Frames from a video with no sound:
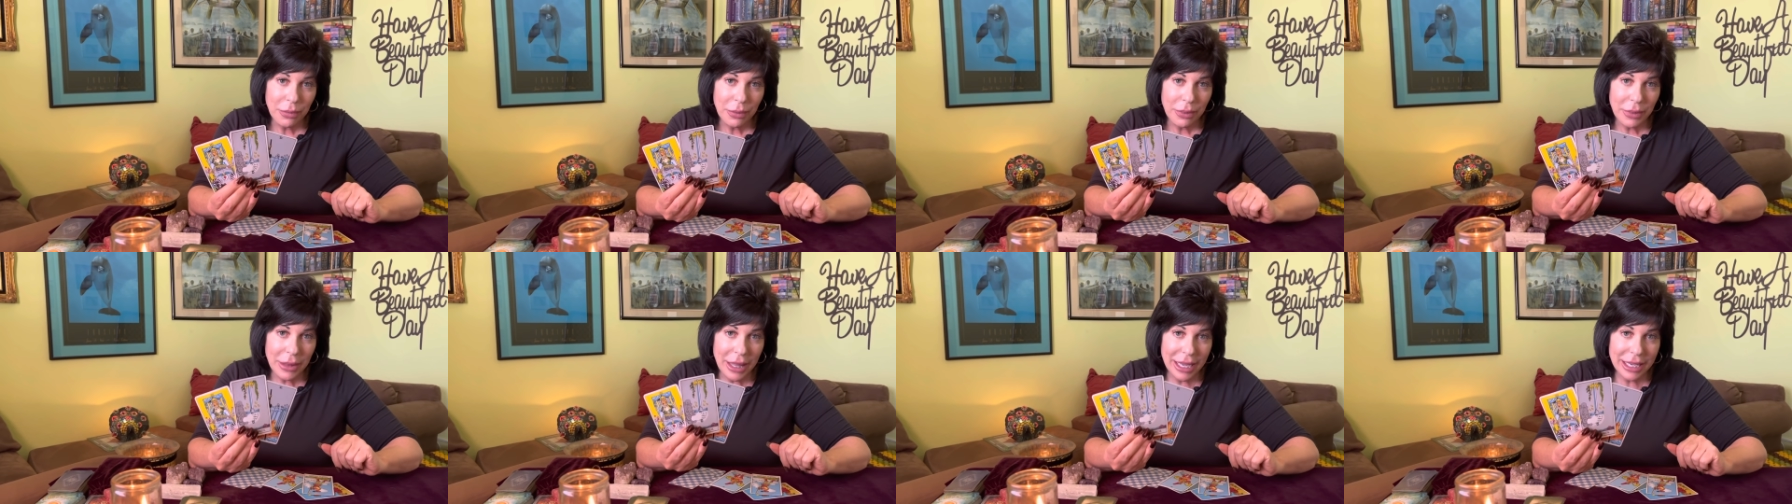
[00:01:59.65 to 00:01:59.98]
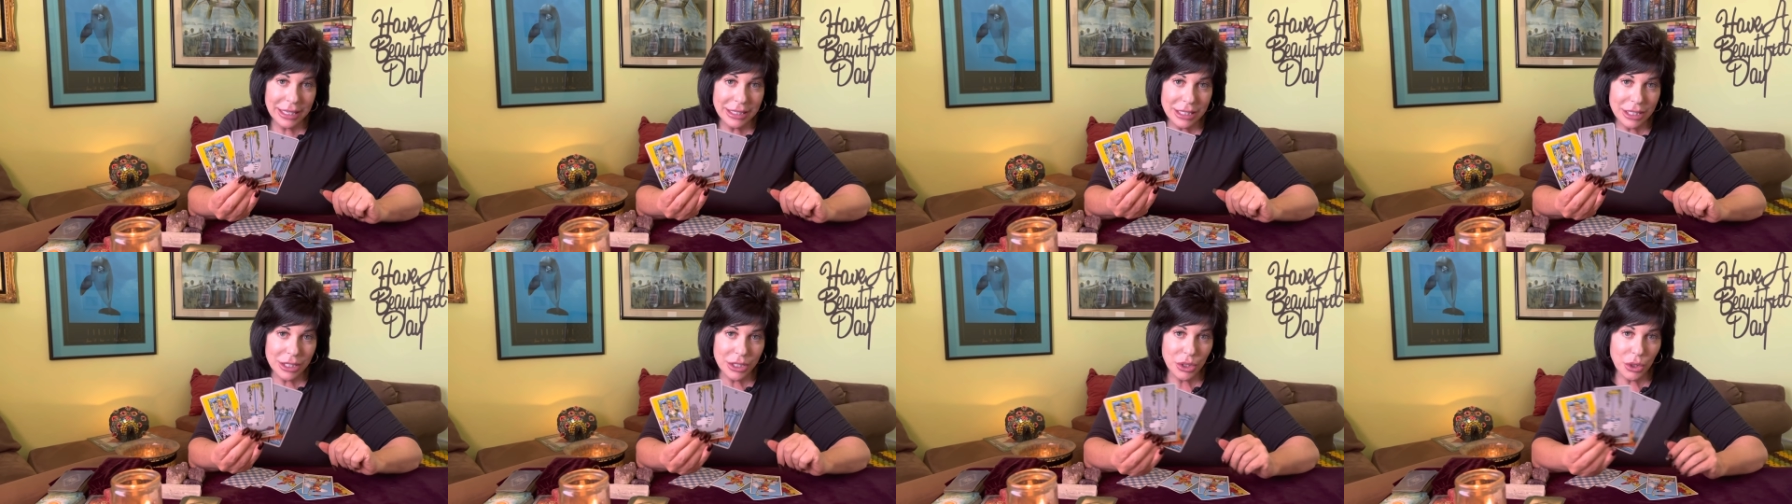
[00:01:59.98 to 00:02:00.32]
The
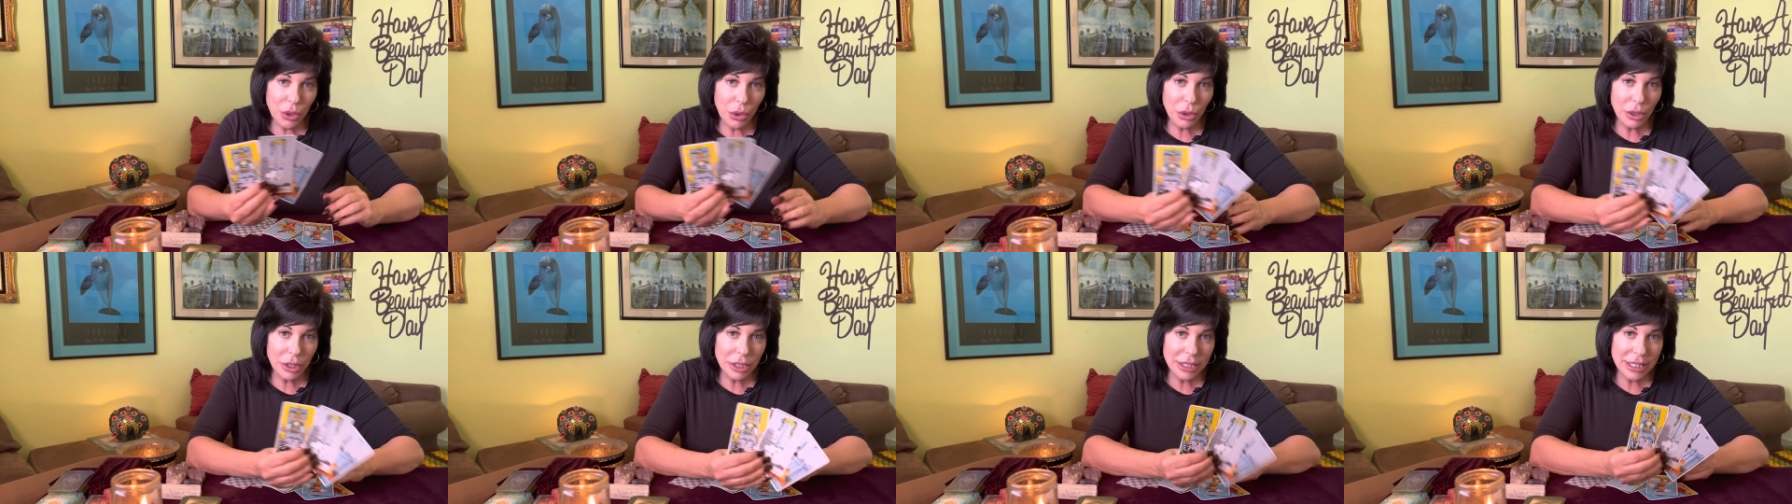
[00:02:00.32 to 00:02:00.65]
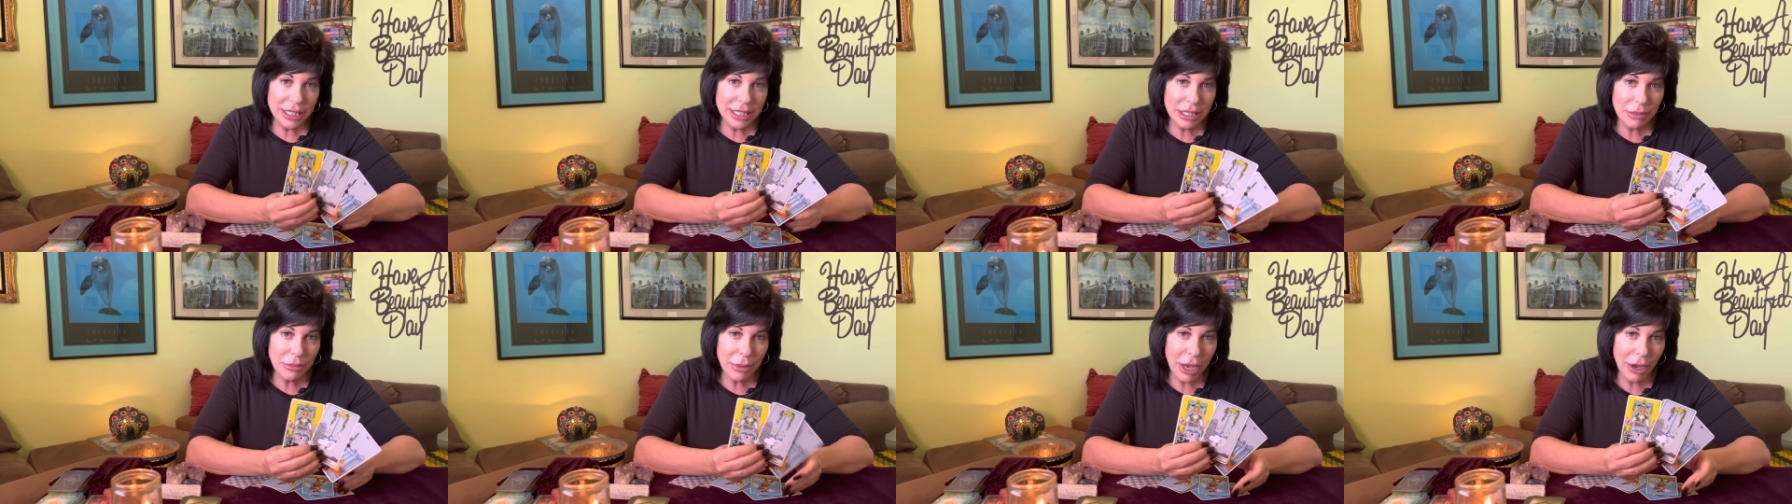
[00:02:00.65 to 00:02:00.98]
Ace of Swords
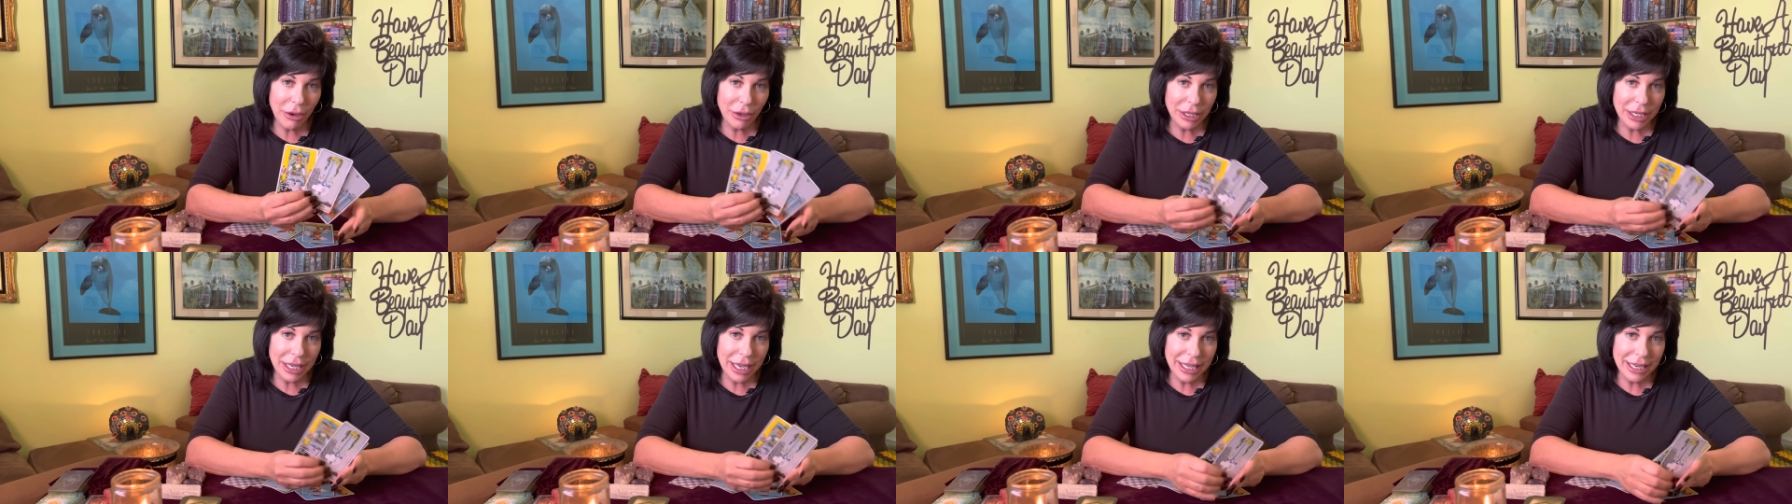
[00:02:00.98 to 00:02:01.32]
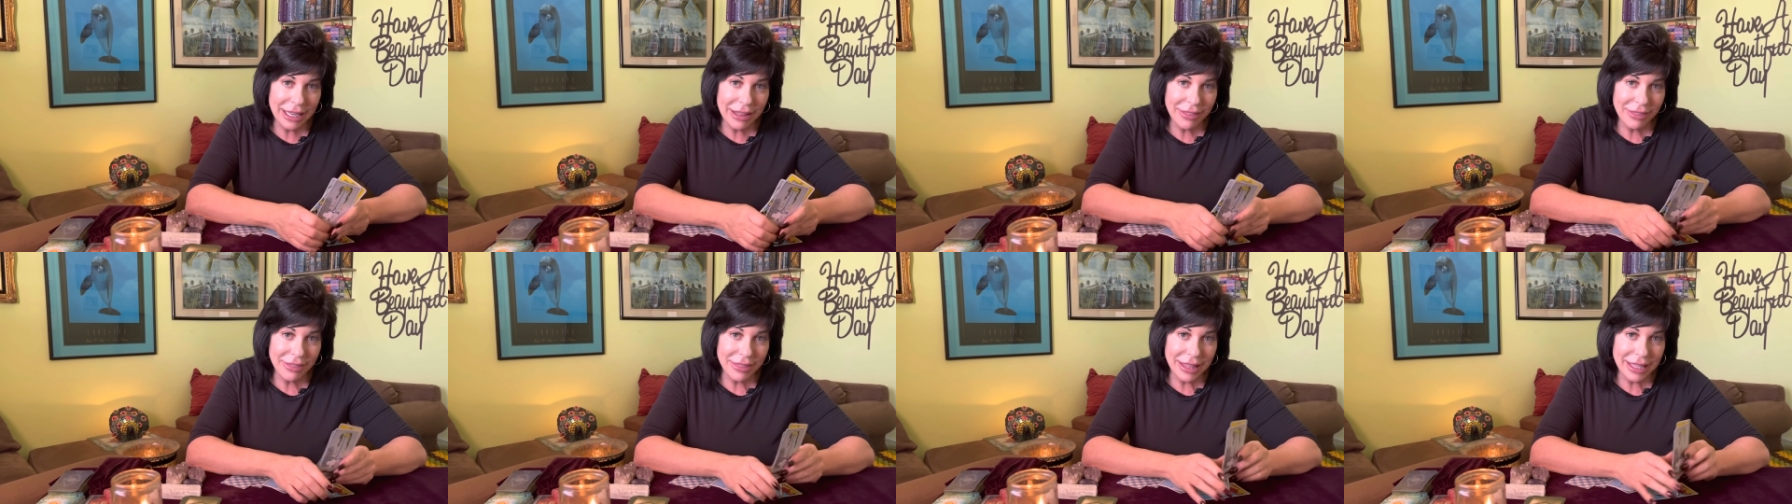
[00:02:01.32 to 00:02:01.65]
is about
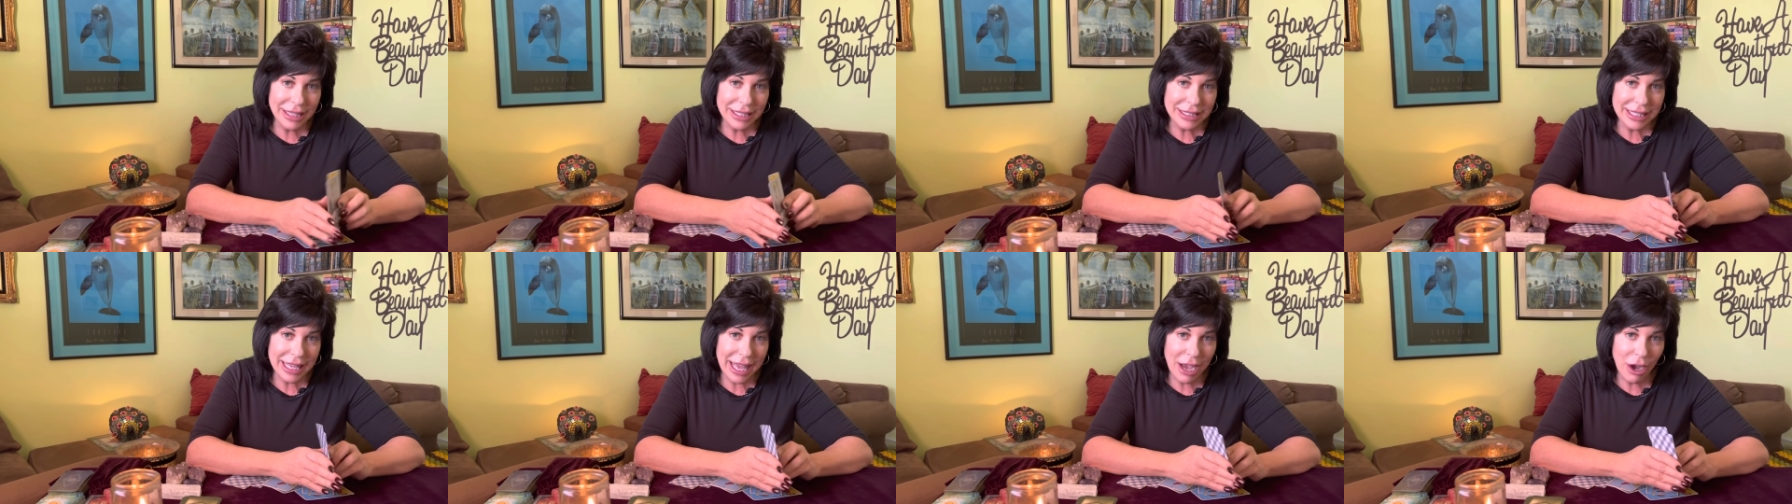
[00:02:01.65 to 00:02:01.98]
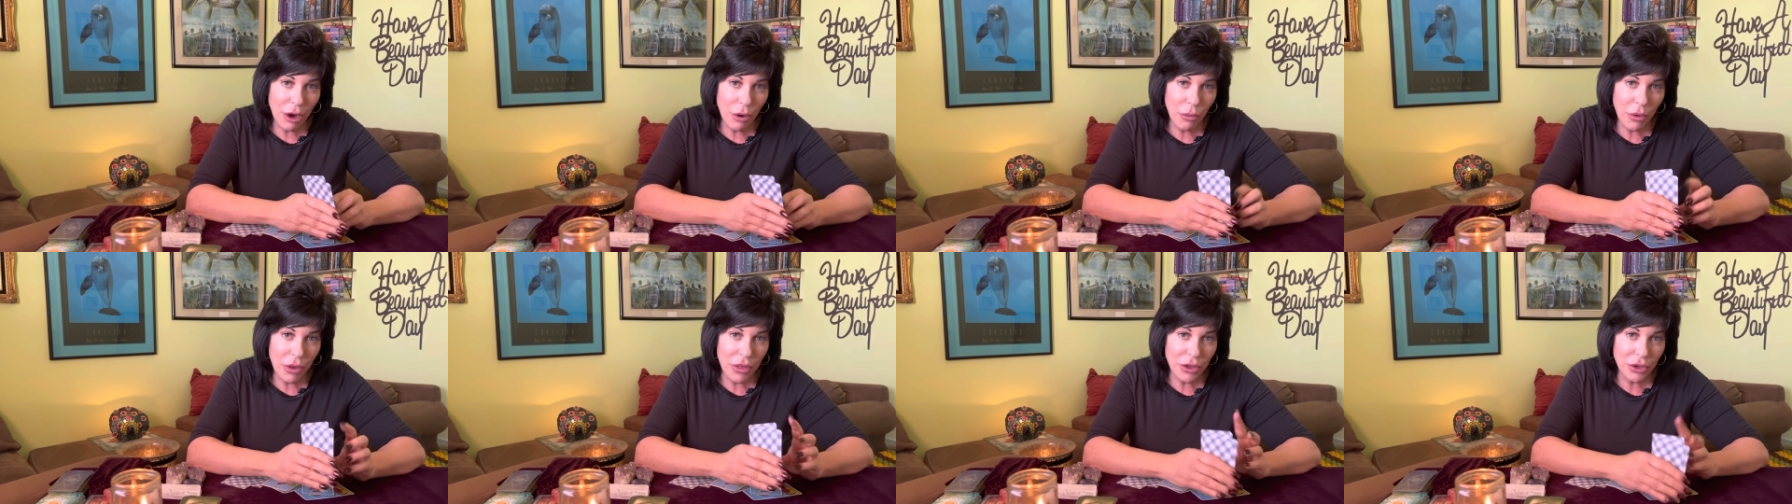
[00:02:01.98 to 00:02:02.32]
cutting things
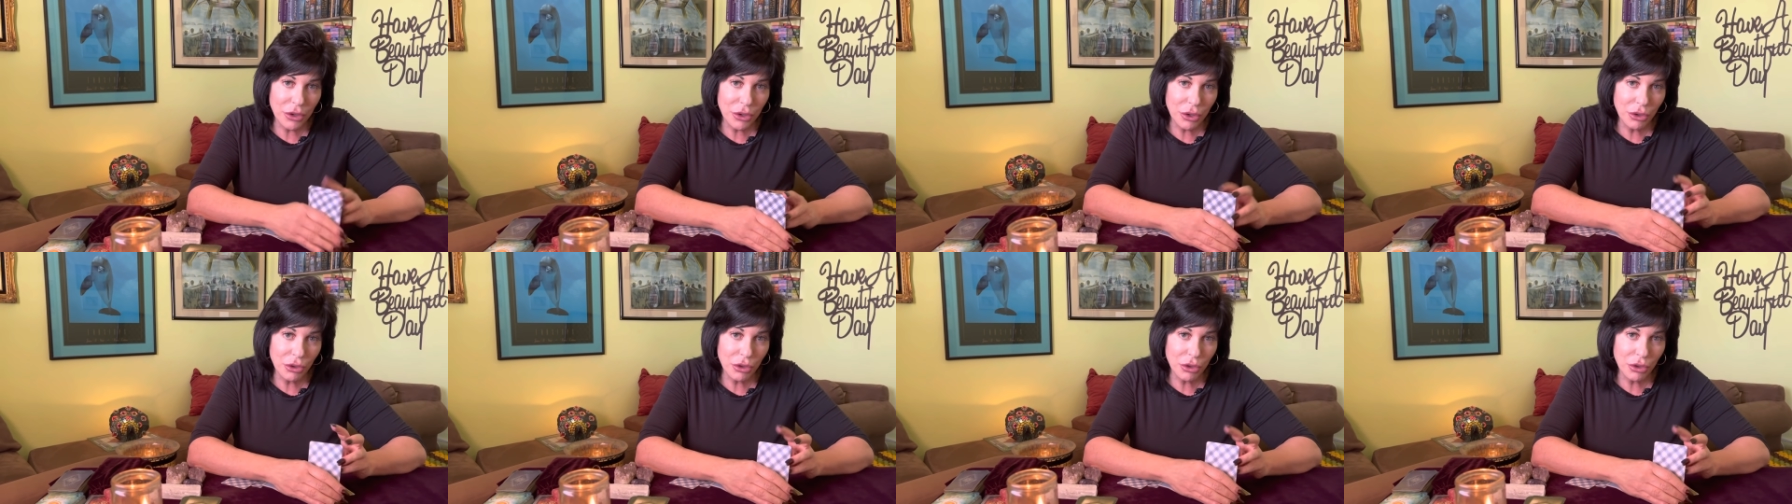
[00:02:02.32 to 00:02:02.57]
out with a new